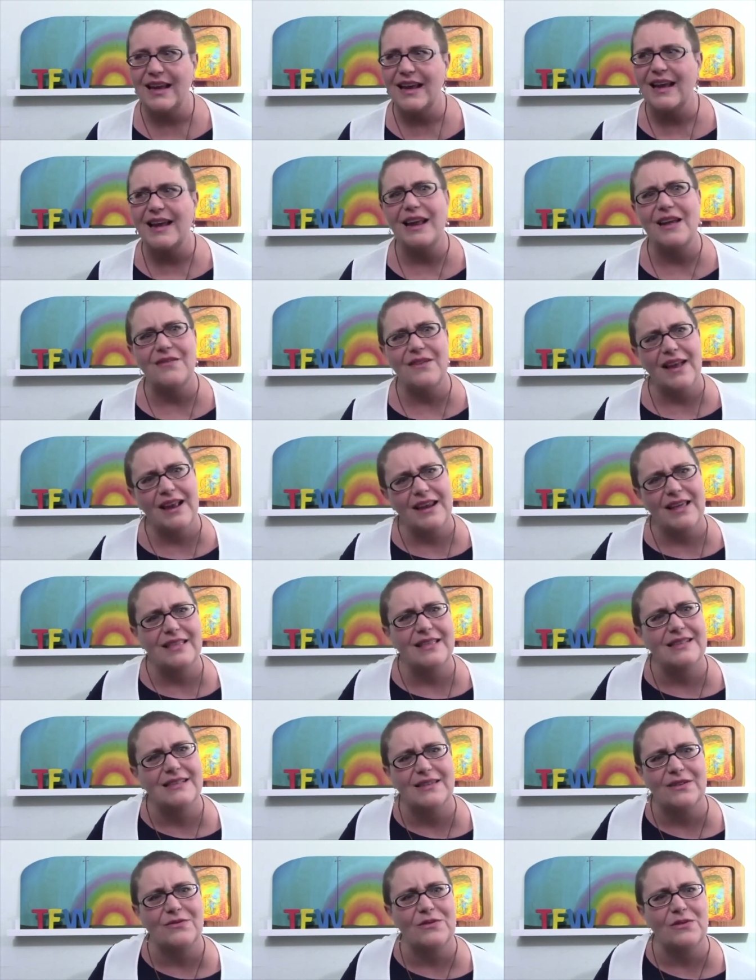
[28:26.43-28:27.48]
He didn't have any of
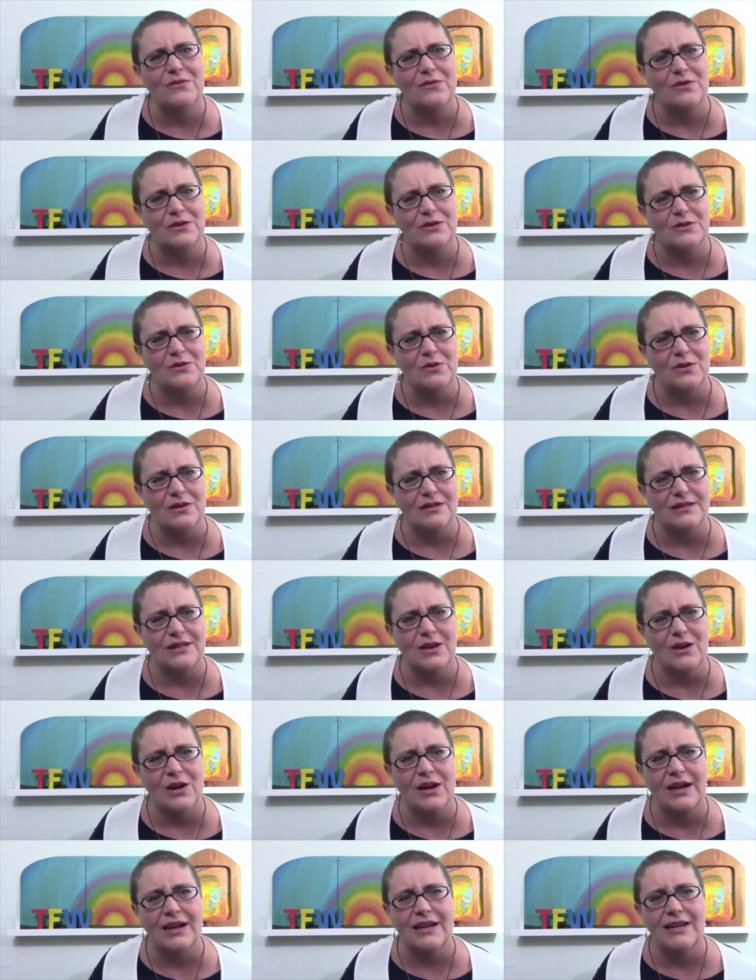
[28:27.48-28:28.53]
this stuff in the first schools.
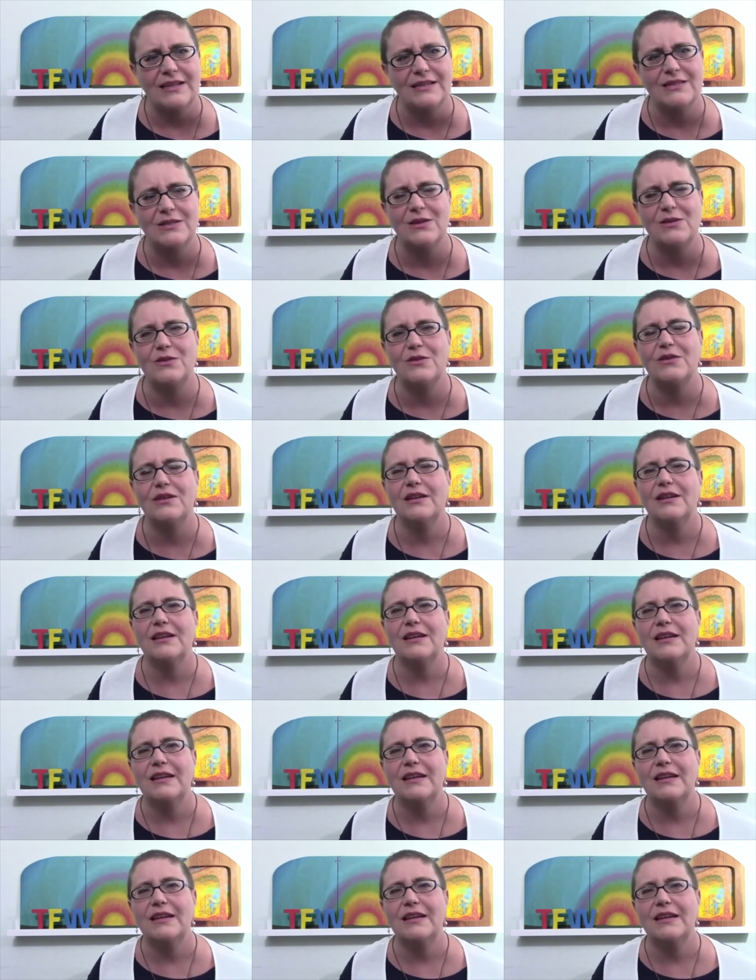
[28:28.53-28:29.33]
All right, so